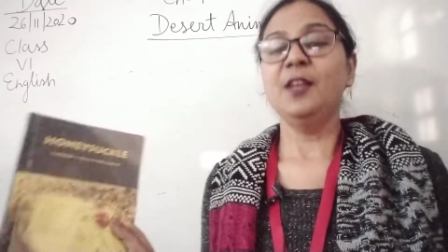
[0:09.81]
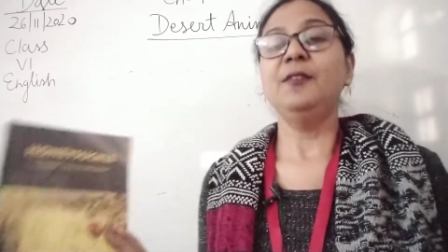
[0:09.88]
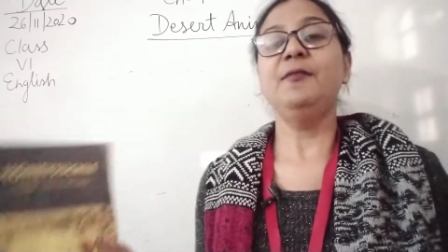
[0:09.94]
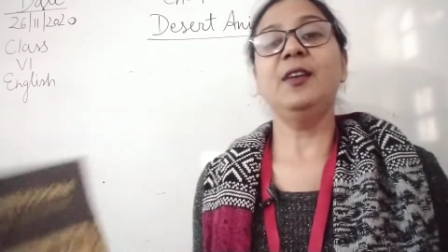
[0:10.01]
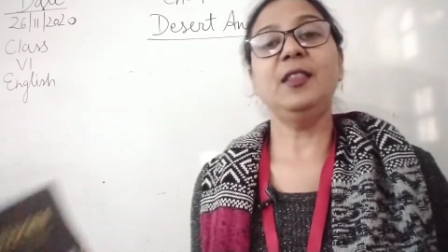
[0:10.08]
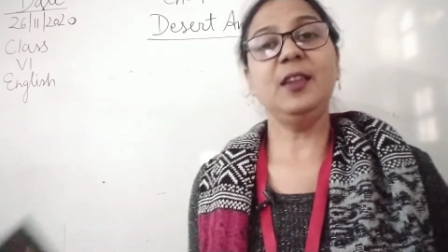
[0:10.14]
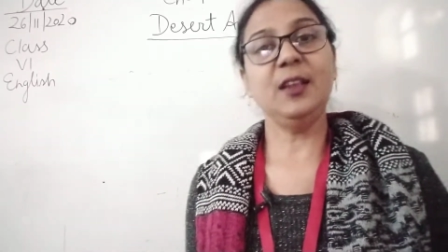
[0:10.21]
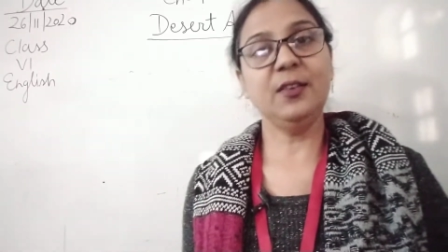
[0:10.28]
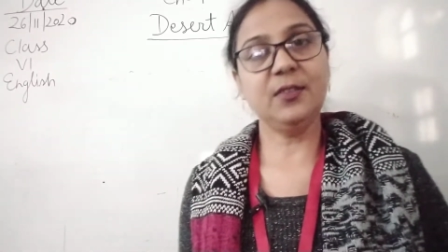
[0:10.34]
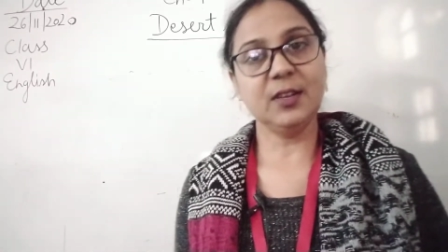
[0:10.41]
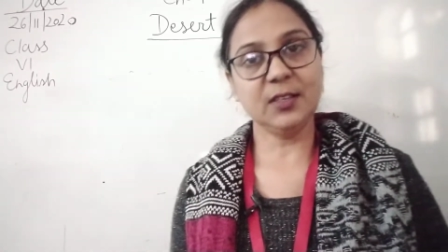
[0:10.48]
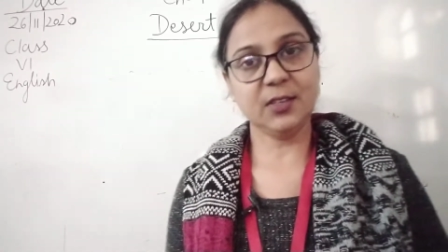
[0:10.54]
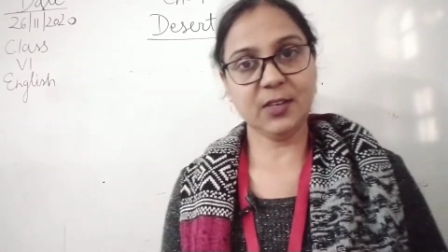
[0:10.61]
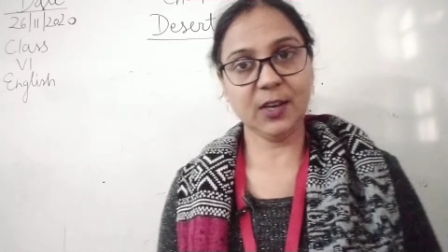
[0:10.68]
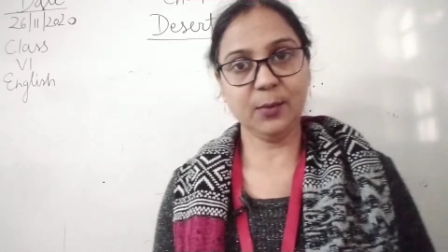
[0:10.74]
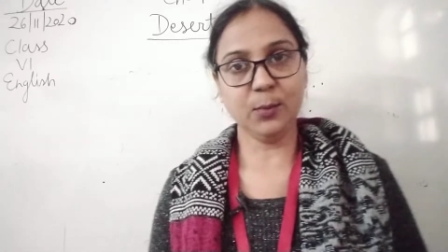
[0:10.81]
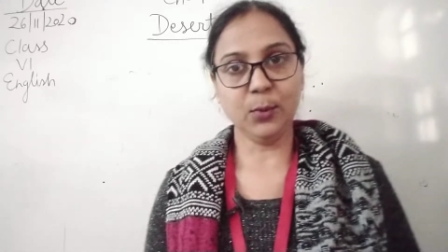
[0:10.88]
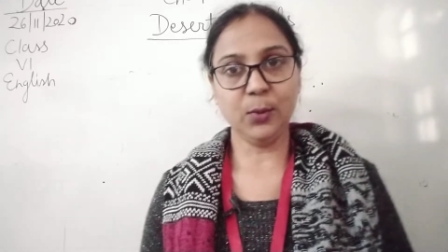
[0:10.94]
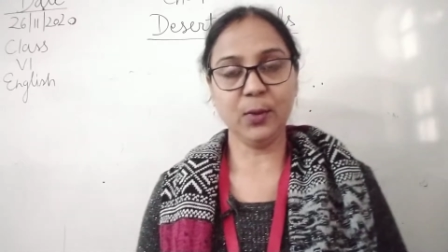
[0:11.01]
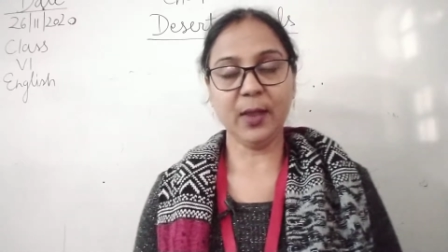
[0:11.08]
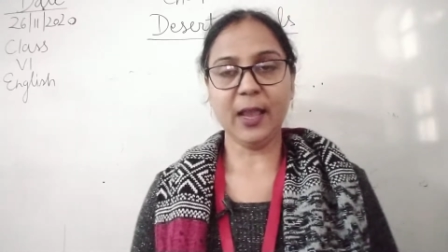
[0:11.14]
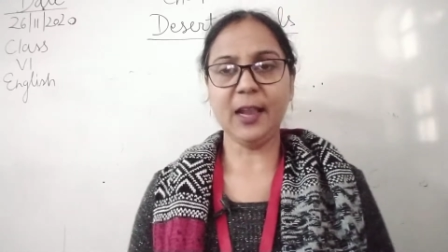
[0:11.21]
very interesting
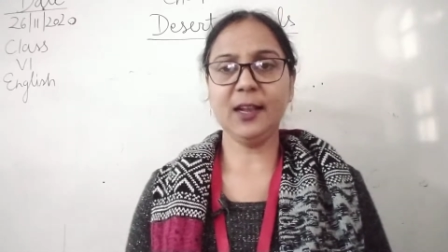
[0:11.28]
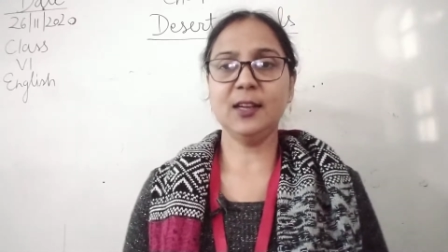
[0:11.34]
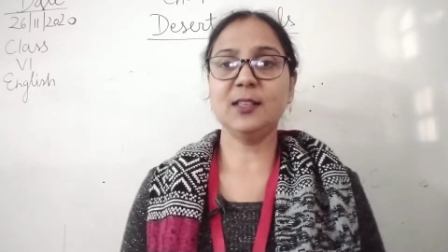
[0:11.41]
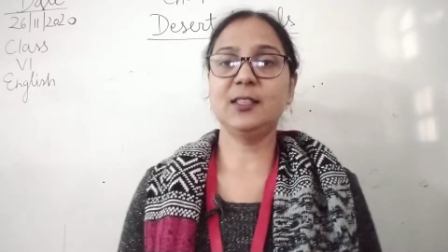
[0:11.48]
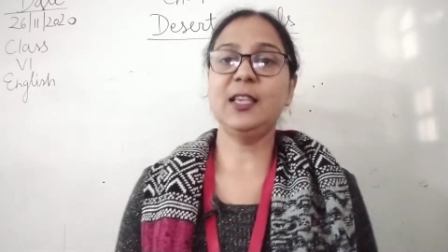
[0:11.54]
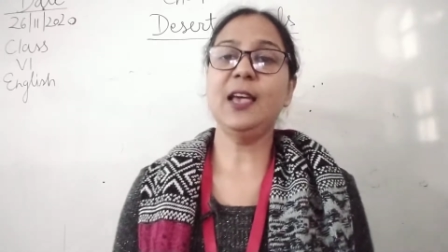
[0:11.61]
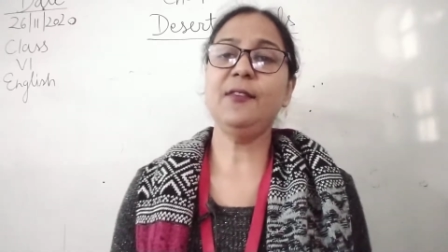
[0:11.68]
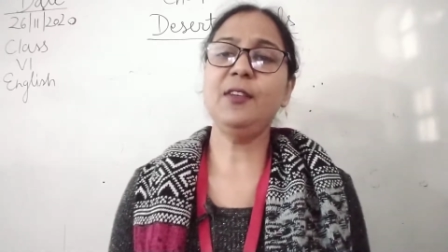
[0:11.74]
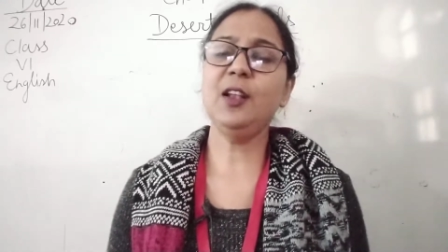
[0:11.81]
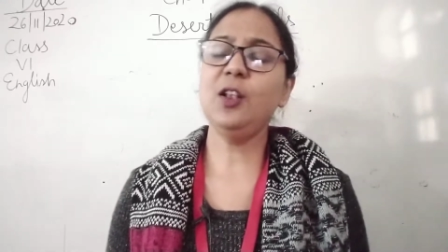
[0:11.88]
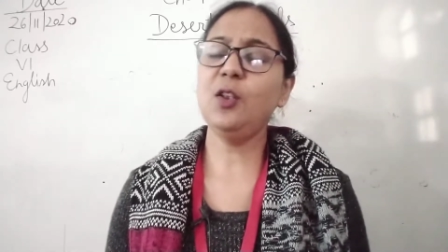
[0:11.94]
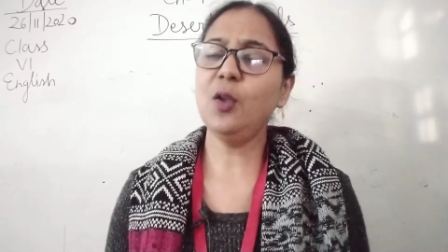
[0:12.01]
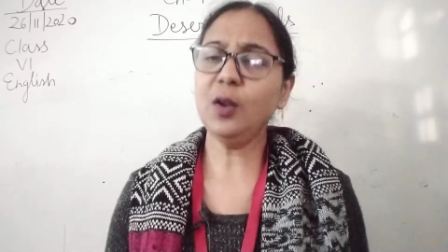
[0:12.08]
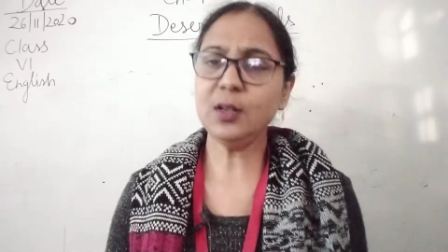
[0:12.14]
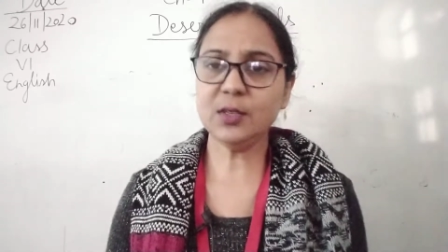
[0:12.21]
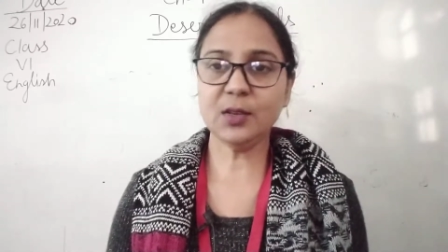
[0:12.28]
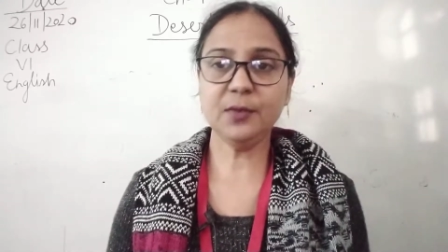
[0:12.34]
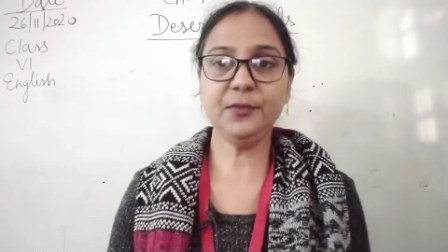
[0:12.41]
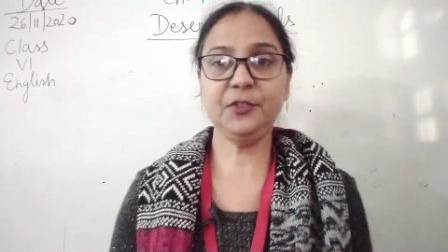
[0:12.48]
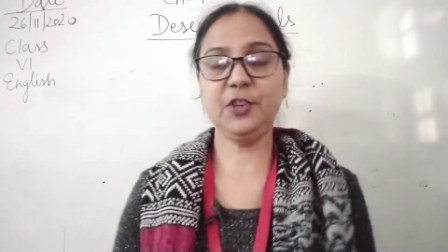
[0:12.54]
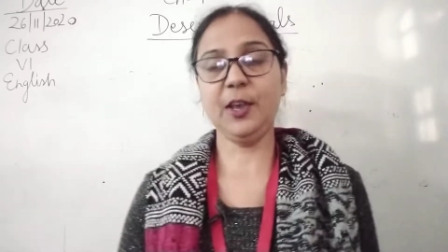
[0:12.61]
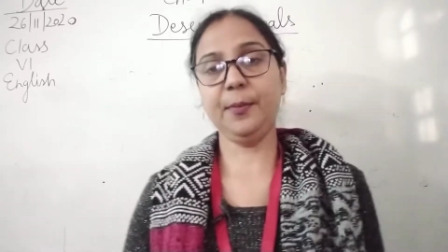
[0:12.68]
book, and it's having lots
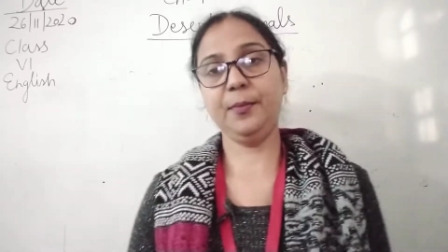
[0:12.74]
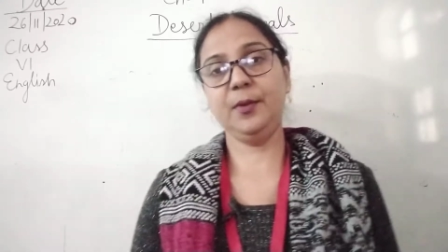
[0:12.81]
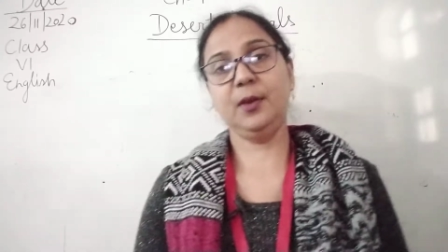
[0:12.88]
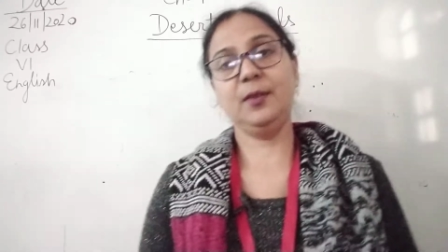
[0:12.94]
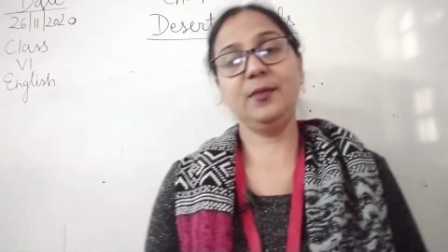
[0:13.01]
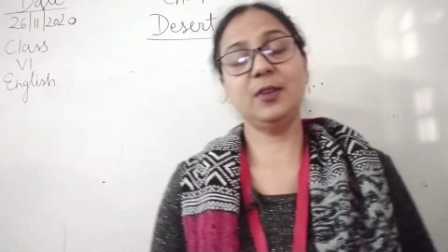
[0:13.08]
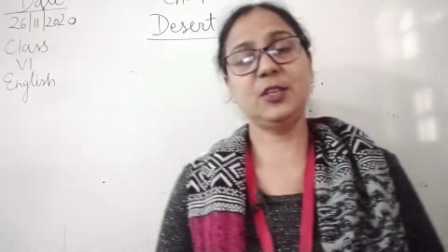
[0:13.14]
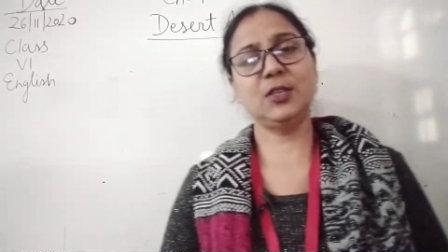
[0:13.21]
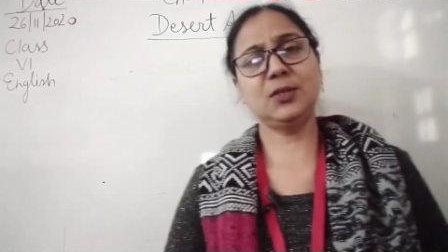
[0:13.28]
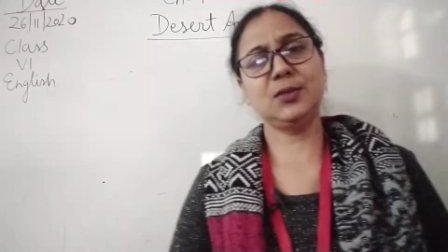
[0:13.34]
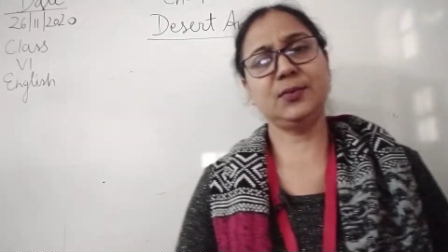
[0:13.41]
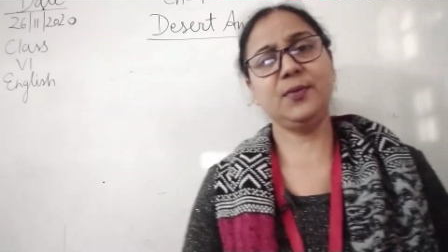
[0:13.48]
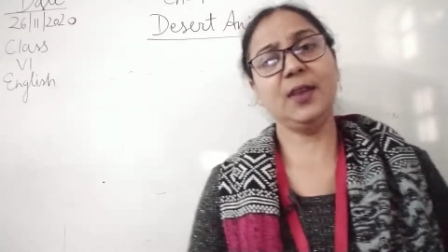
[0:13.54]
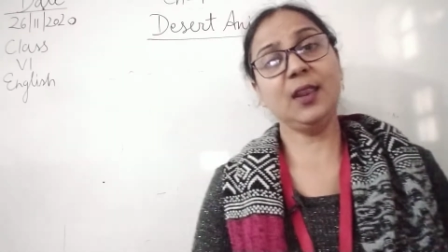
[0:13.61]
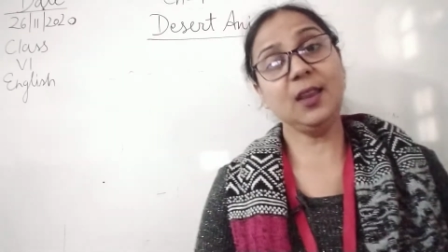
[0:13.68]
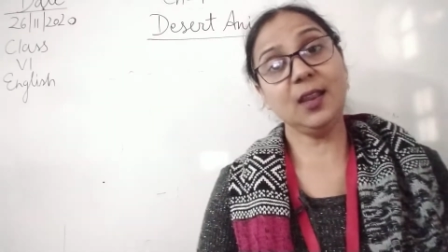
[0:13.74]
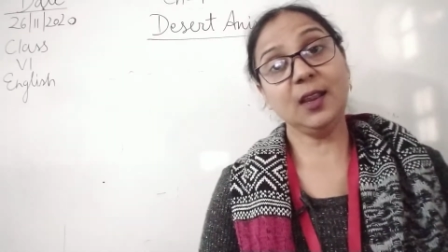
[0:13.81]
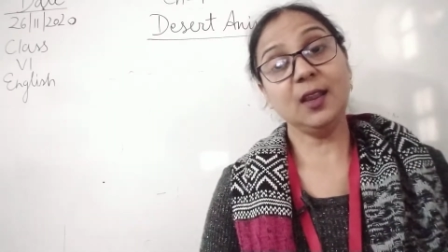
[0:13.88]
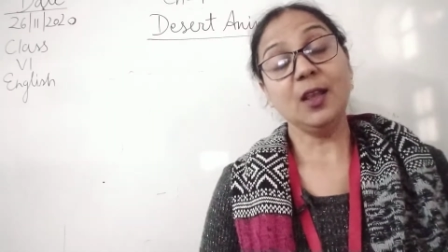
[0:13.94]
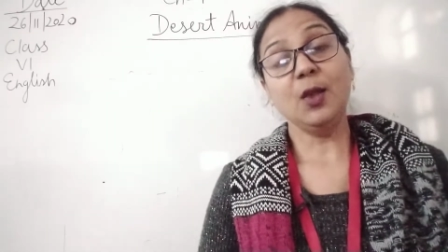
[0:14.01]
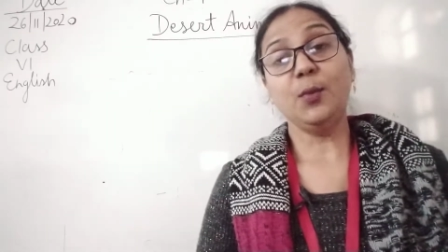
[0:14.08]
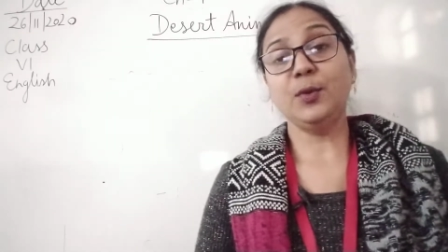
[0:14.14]
of chapters
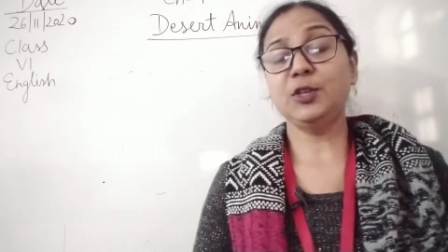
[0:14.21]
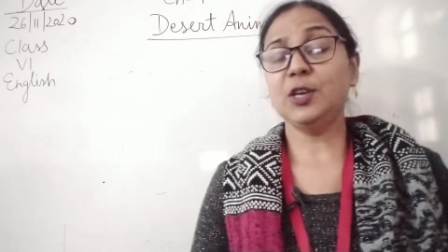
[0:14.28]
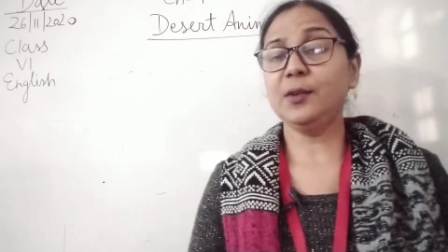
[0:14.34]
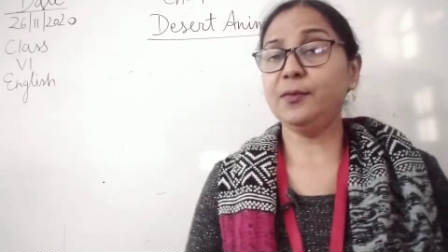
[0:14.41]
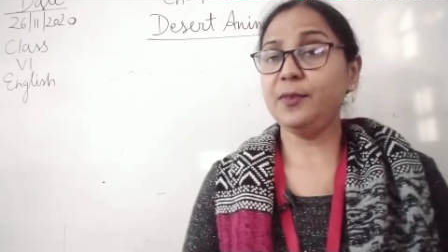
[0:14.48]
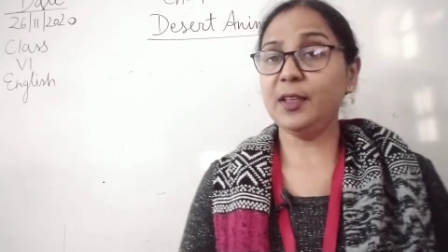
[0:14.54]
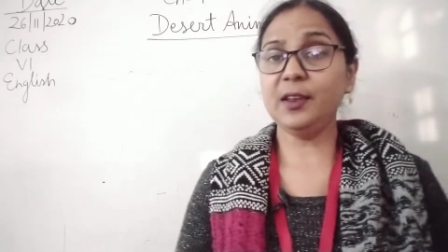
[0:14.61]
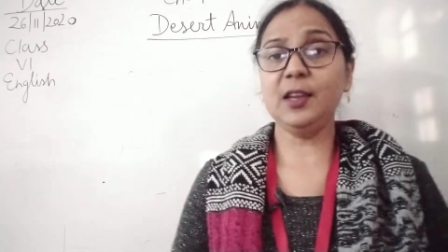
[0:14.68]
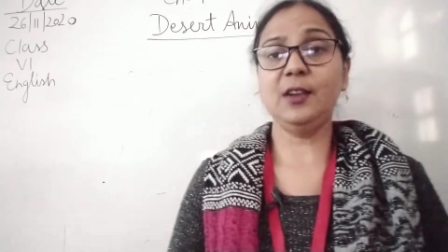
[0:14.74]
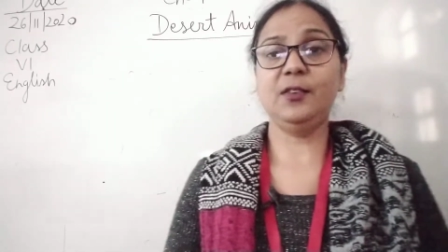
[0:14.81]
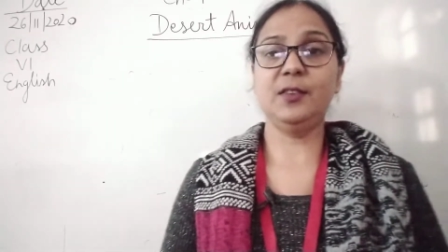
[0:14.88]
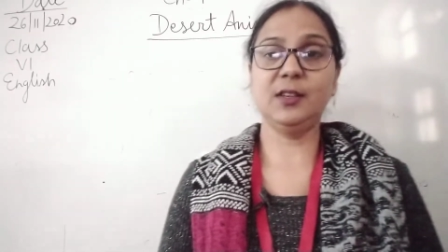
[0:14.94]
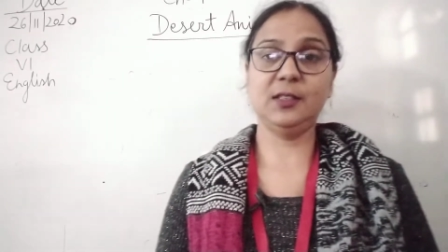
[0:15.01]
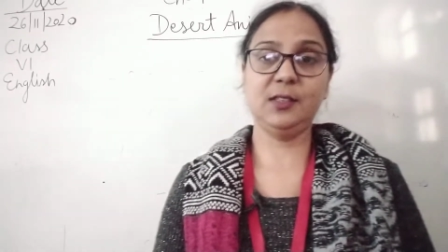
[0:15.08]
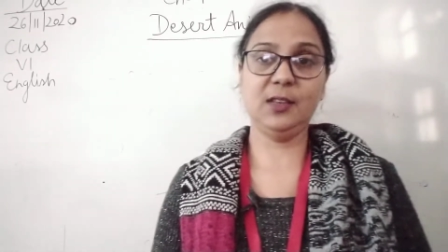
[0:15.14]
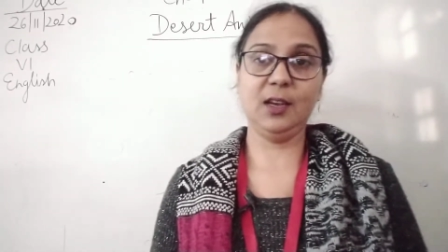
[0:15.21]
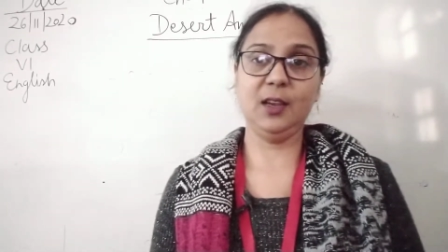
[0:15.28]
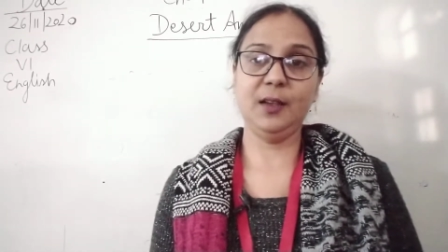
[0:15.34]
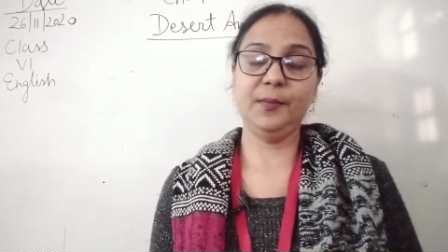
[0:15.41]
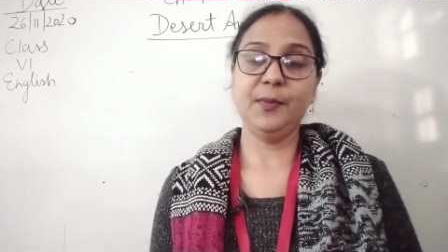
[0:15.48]
which are very interesting.